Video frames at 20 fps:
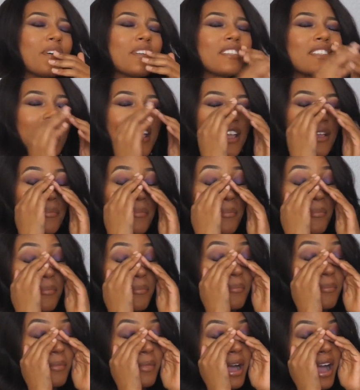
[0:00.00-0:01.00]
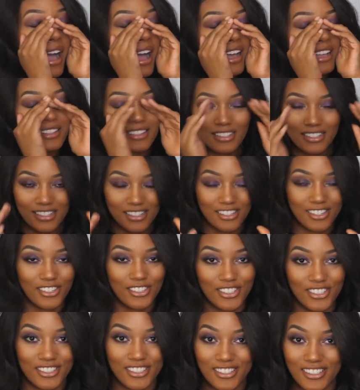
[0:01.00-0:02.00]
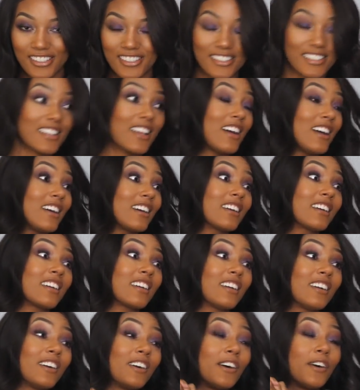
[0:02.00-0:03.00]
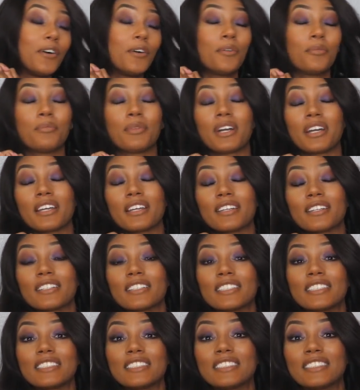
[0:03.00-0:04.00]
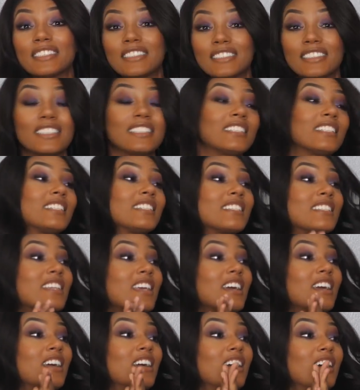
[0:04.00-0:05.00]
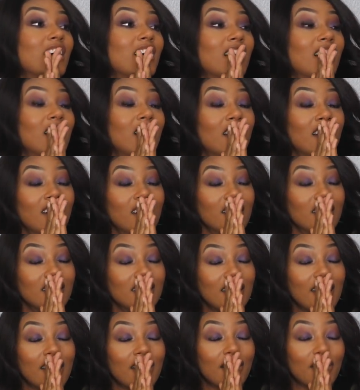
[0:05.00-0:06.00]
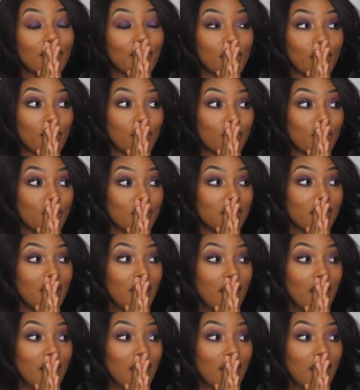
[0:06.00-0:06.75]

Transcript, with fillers: was a monster dunk. Oh my goodness. There grows.